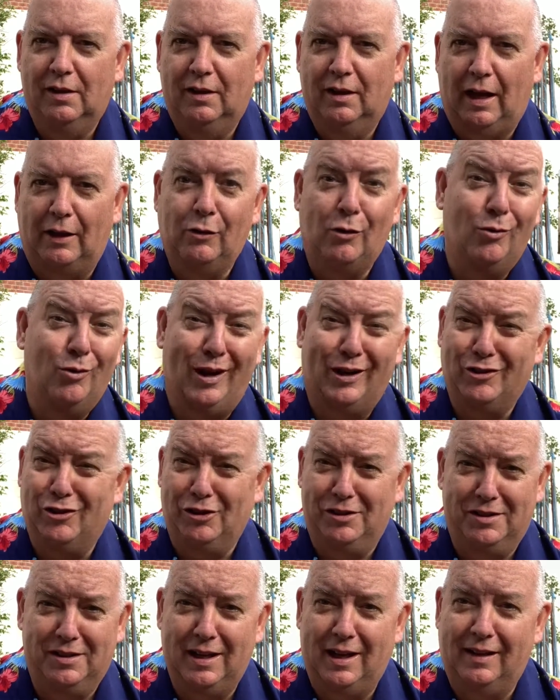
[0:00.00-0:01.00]
I don't know who actually
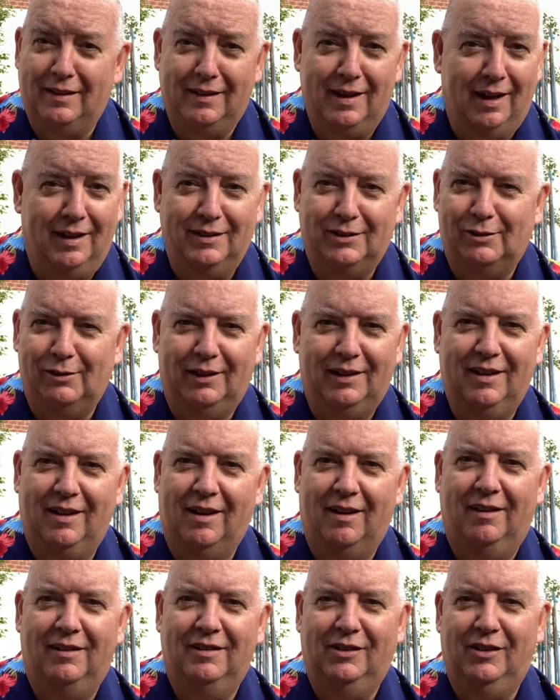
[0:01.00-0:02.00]
said that, so I
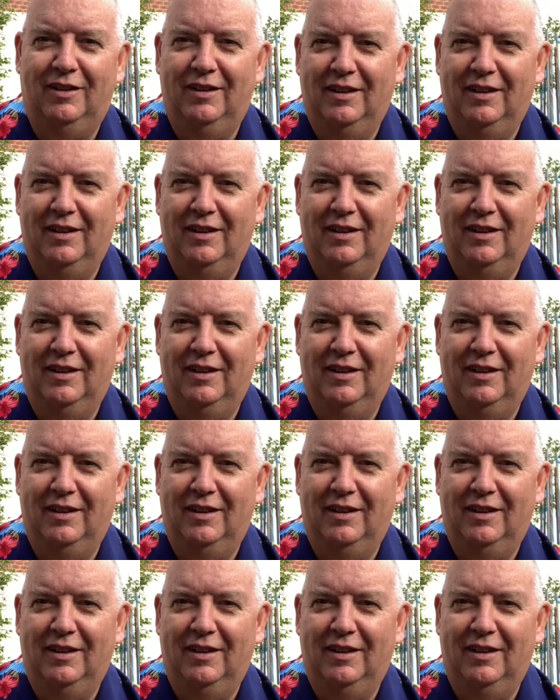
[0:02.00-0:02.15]
can't